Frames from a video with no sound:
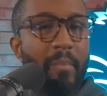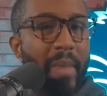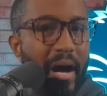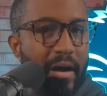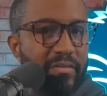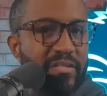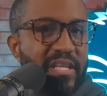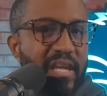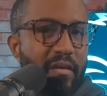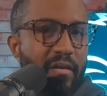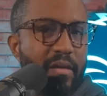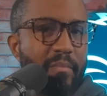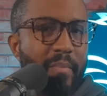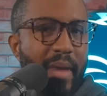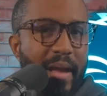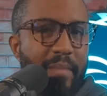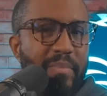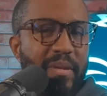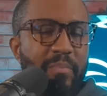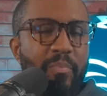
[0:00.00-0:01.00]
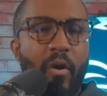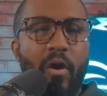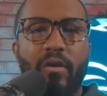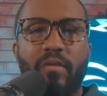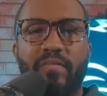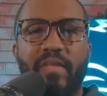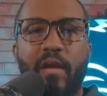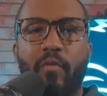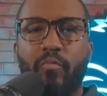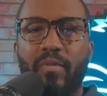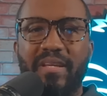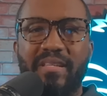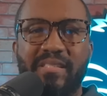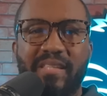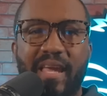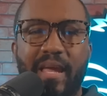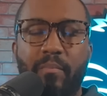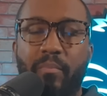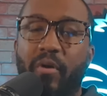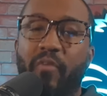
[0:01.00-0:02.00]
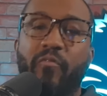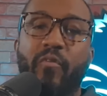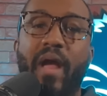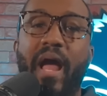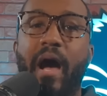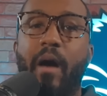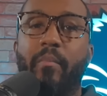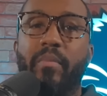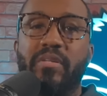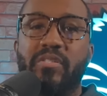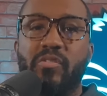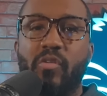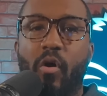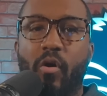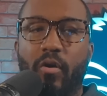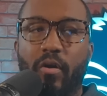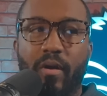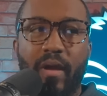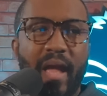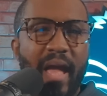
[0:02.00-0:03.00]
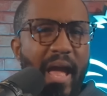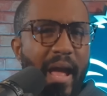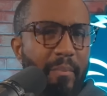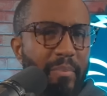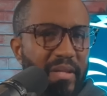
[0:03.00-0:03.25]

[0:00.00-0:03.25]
Myles Garrett might be part of that reset, but for how much longer?